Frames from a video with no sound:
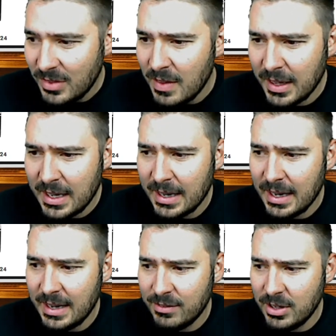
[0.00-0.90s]
They kind of
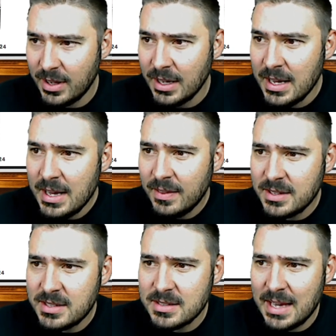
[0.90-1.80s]
got everything.
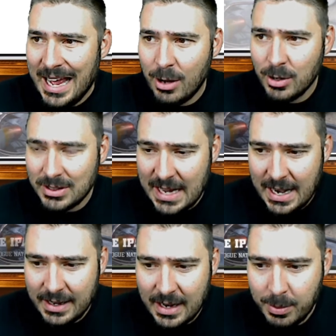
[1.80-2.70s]
This is the Outta
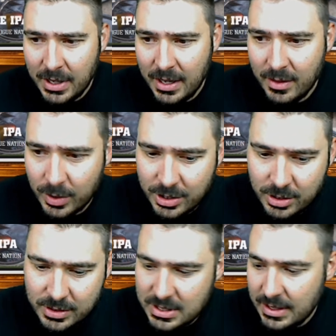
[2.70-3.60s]
Line IPA that we're
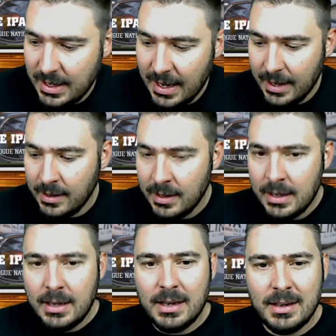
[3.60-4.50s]
doing today.
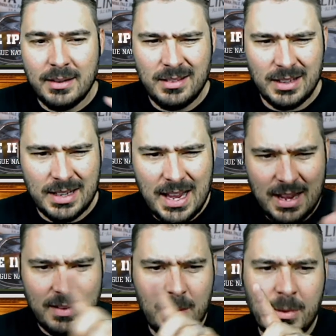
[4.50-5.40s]
The
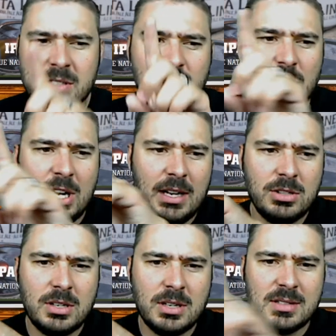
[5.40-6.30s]
can, they must have
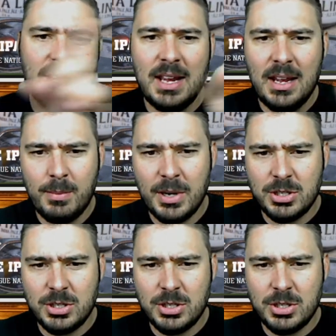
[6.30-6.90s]
changed because the can picture